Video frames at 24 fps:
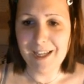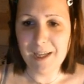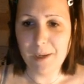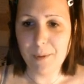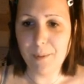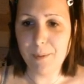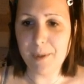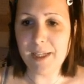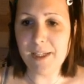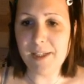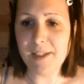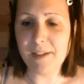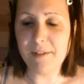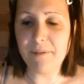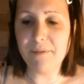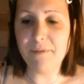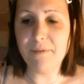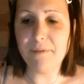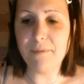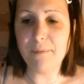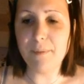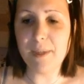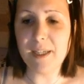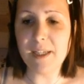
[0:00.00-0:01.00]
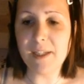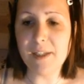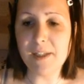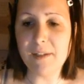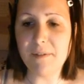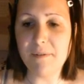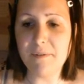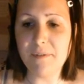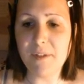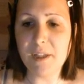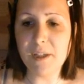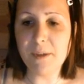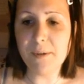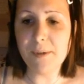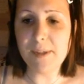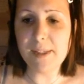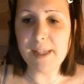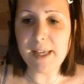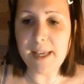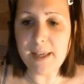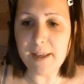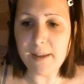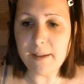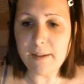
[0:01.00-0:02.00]
we can diff we can diffuse
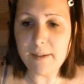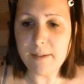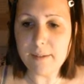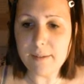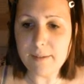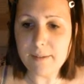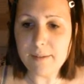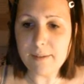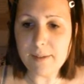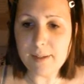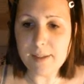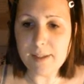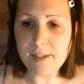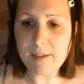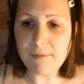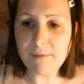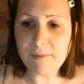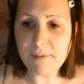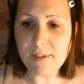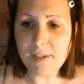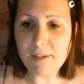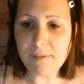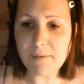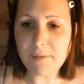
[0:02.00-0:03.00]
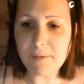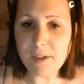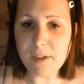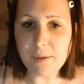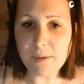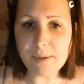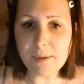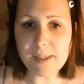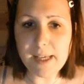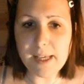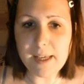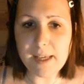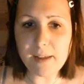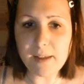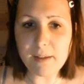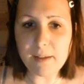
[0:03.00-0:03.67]
it, diff diffuse it.